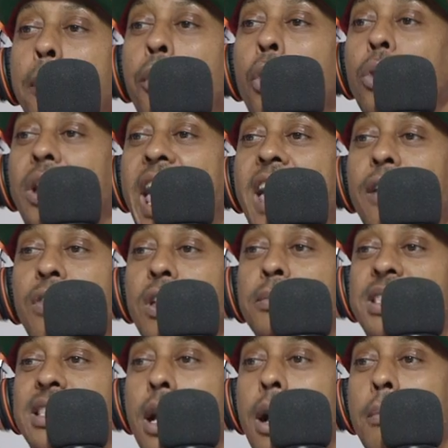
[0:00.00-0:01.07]
April gave
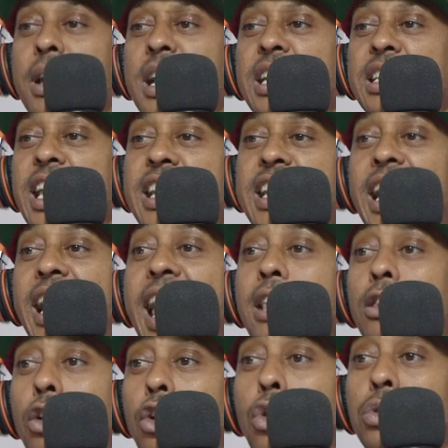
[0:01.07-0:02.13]
him some, the nigga
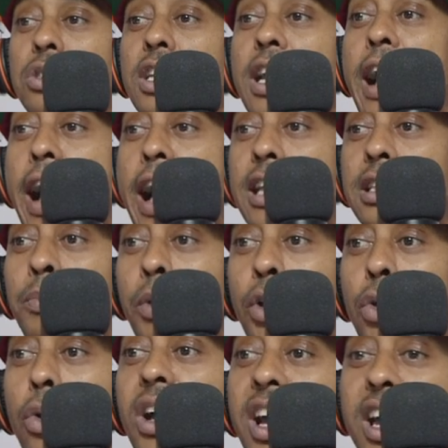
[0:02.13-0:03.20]
had to go to the
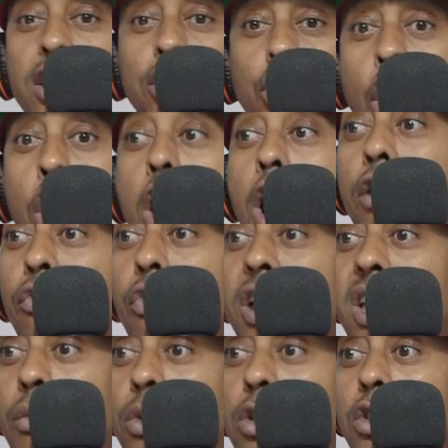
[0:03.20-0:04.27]
hospital. His heart
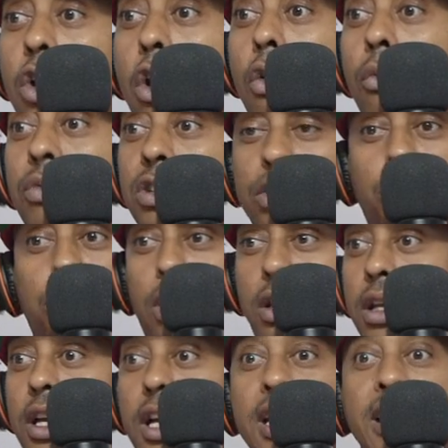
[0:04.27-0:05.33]
rate was oh, was
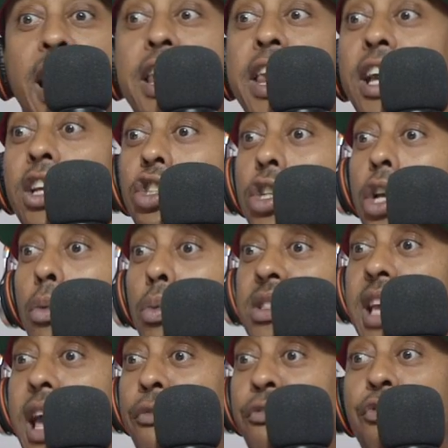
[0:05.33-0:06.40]
that nigga shit
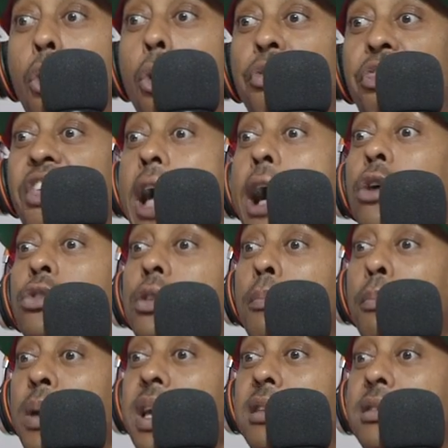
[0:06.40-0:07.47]
was at four
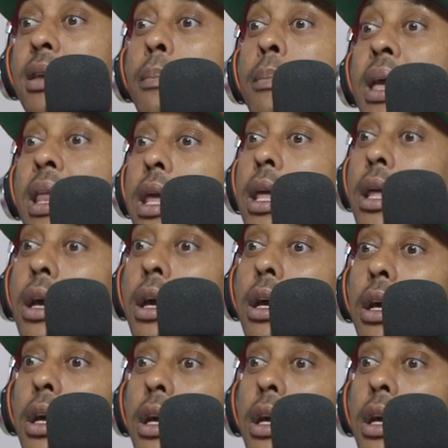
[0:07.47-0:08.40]
thousand beats a minute.